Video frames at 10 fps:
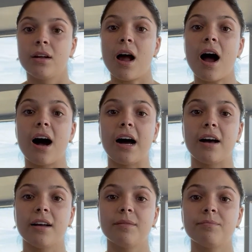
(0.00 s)

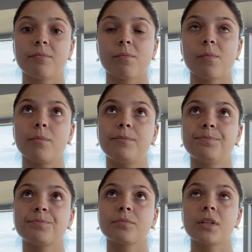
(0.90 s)

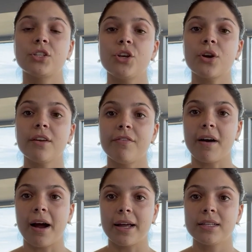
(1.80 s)
So you can
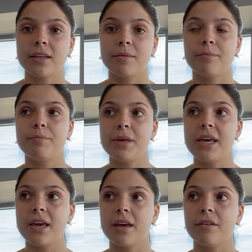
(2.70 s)
find
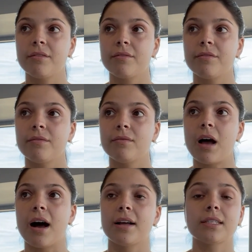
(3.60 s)
B
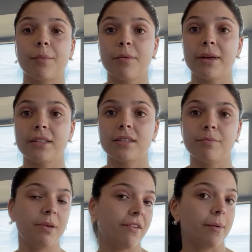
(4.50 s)

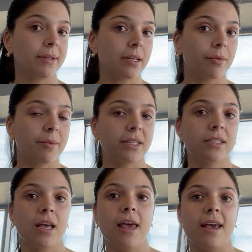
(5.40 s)
vitamin supplements
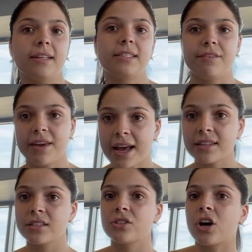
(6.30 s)
in
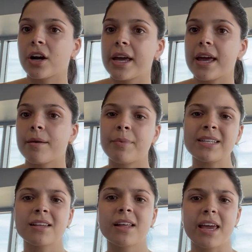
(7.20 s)
CVS, Target,
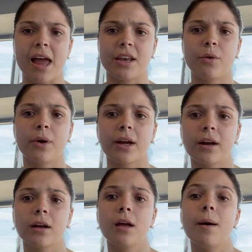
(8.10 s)
basically
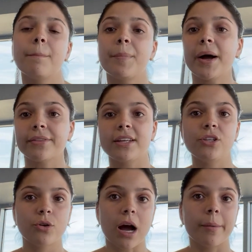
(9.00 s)
anywhere, but they
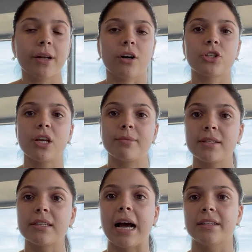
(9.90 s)
do come in all shapes
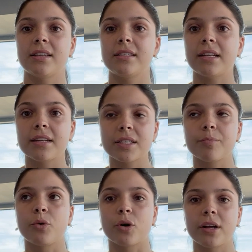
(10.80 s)
and sizes, and it's
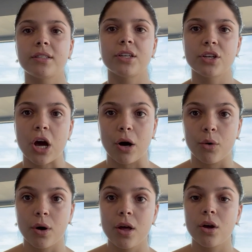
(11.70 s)
important to
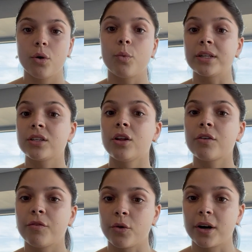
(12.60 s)
know what to look
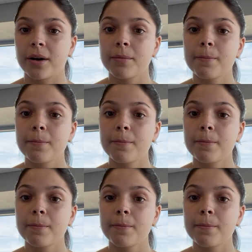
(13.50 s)
for.